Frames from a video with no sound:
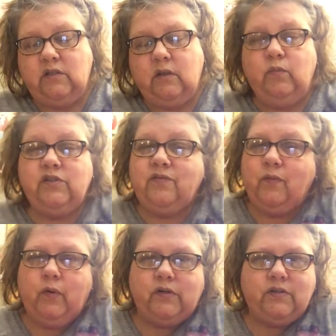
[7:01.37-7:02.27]
them, which, of
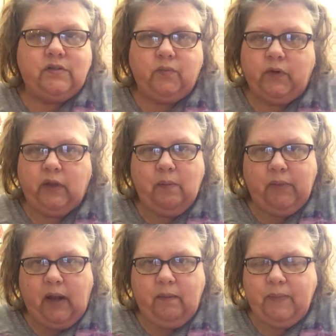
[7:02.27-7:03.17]
course, isn't really a
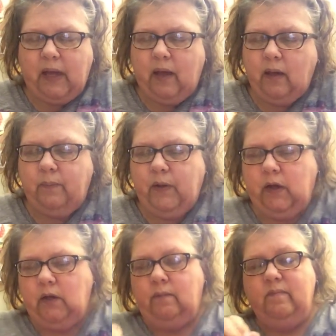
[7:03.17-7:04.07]
blind bag,
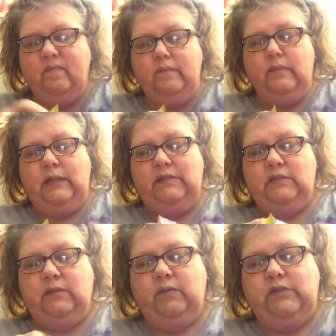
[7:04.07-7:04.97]
but let's
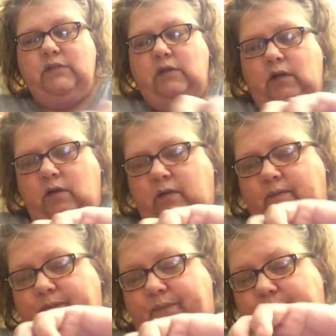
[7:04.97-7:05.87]
see what's in here.
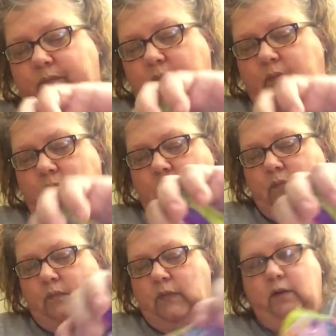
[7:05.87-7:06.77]

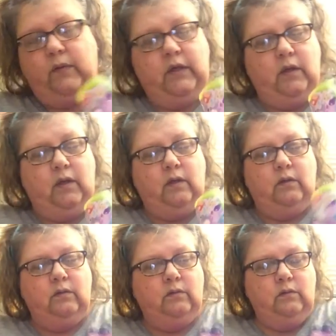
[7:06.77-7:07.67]
Okay,
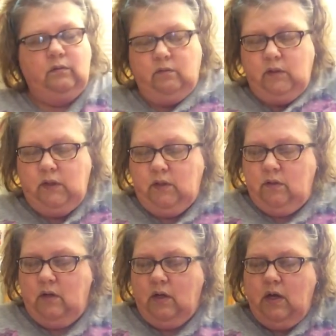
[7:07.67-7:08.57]
all right.
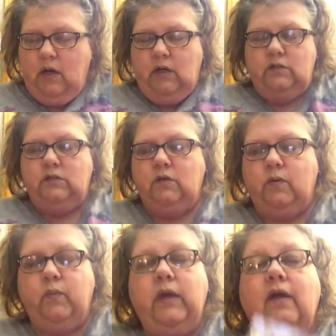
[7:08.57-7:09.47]
So
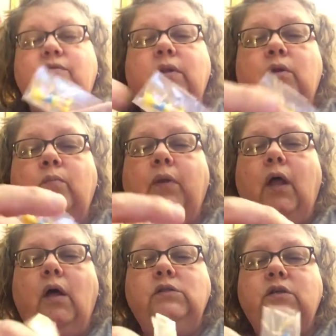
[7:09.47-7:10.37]
we have a little
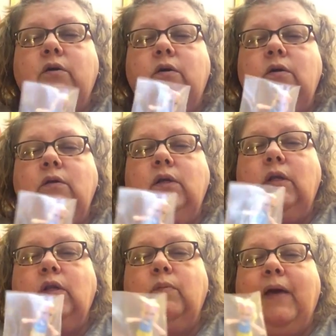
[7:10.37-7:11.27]
blonde girl in a
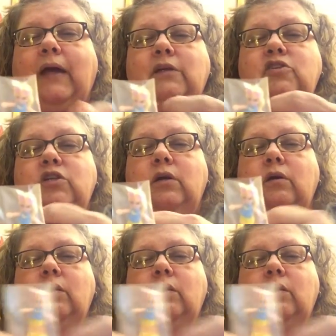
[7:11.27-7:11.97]
little package here.